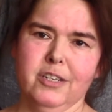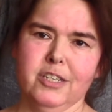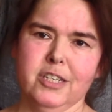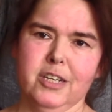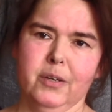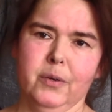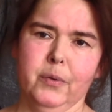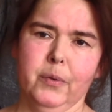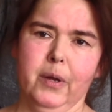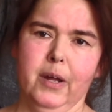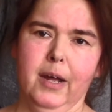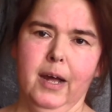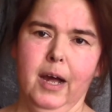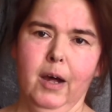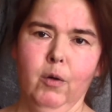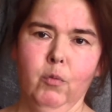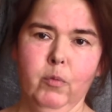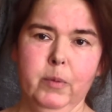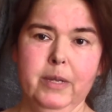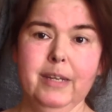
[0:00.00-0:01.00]
So
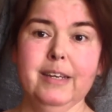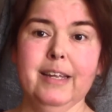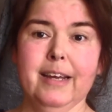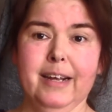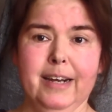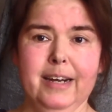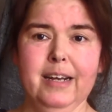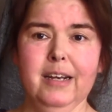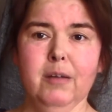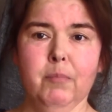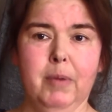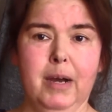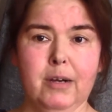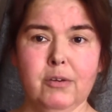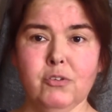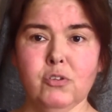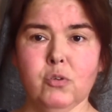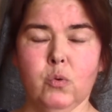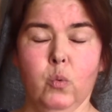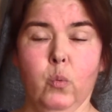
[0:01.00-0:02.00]
I'll be there in
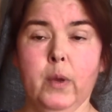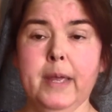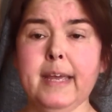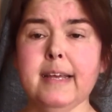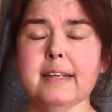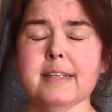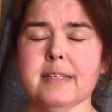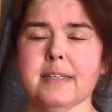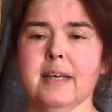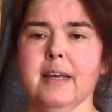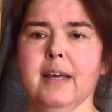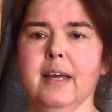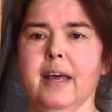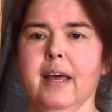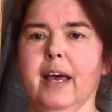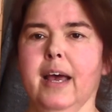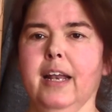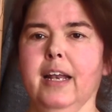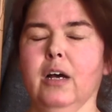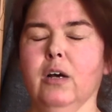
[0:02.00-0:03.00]
about 2 weeks,
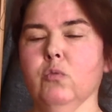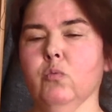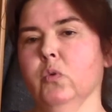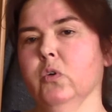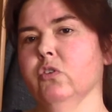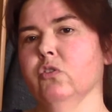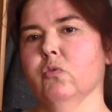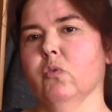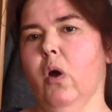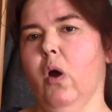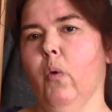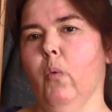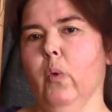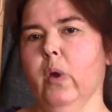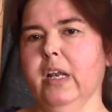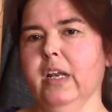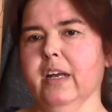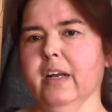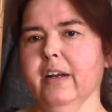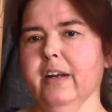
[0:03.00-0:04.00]
and I will draw a
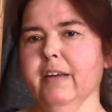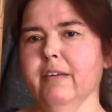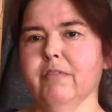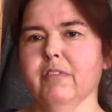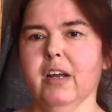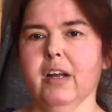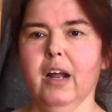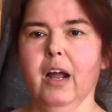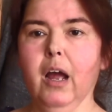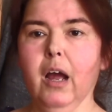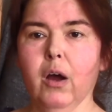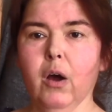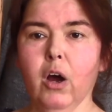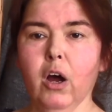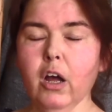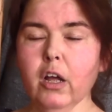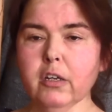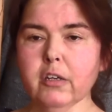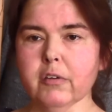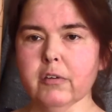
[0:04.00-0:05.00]
winner. If there are
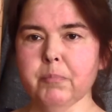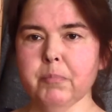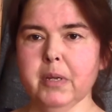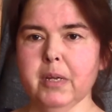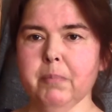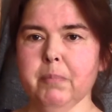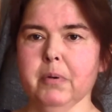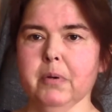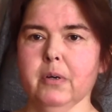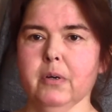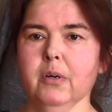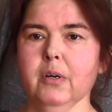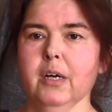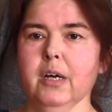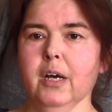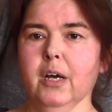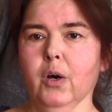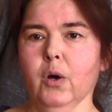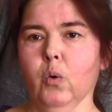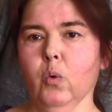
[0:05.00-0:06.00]
100 people
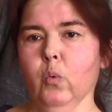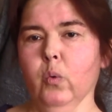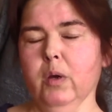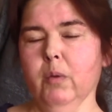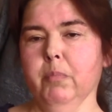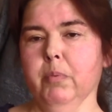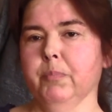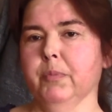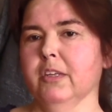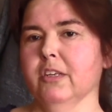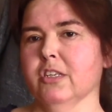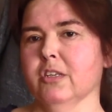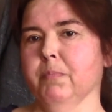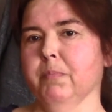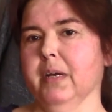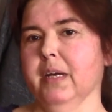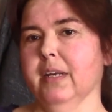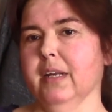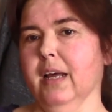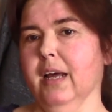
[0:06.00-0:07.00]
who will
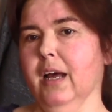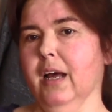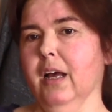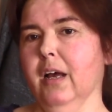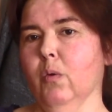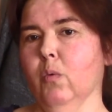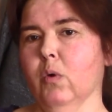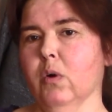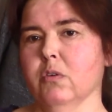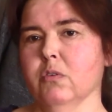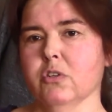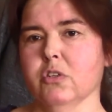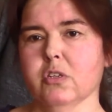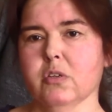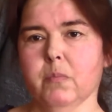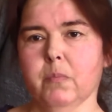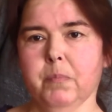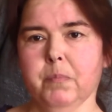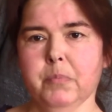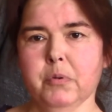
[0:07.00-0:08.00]
participate, I won't
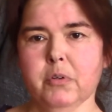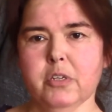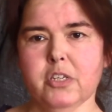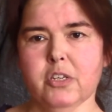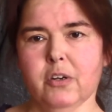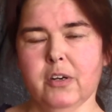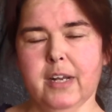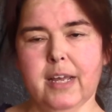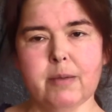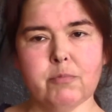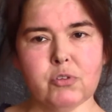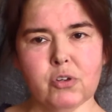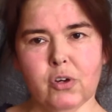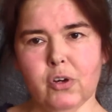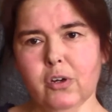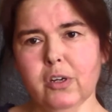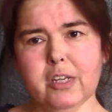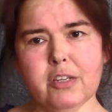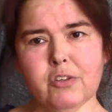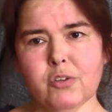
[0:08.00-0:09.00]
put your names
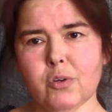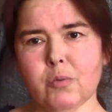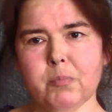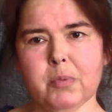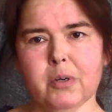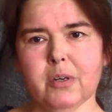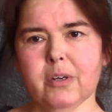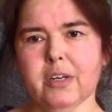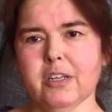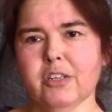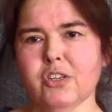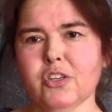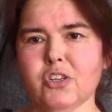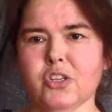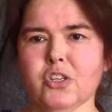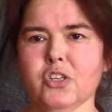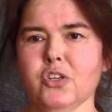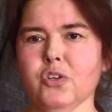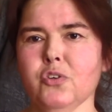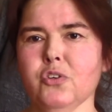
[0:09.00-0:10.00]
all into a bowl. I
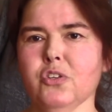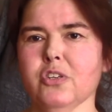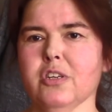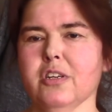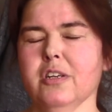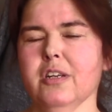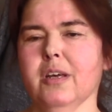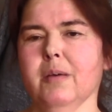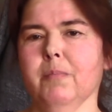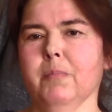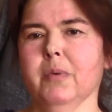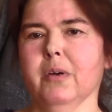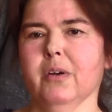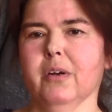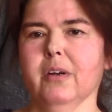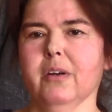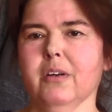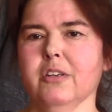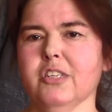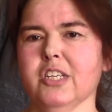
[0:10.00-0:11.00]
just use the
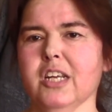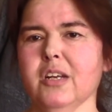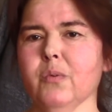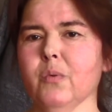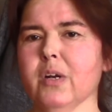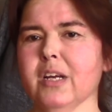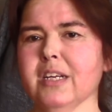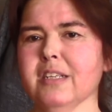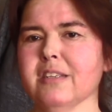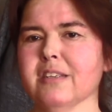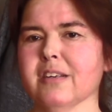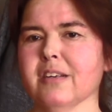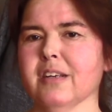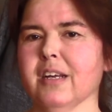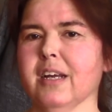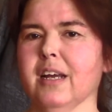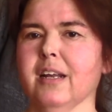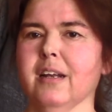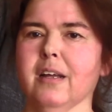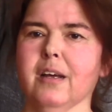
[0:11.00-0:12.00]
number
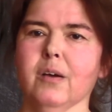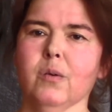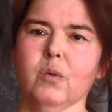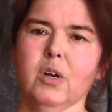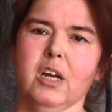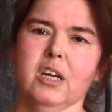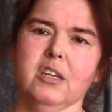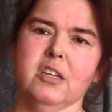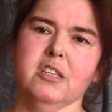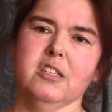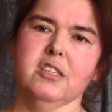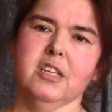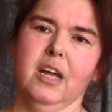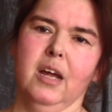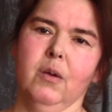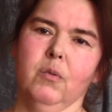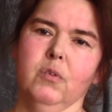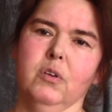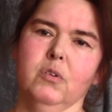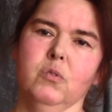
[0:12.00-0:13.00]
generator, and I'll write it
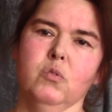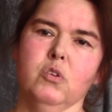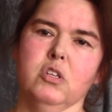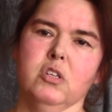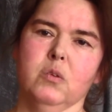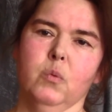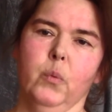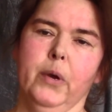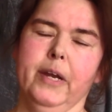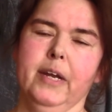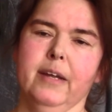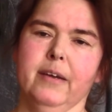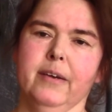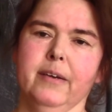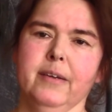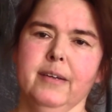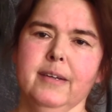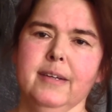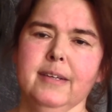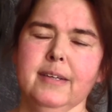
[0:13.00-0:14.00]
down who's the winner.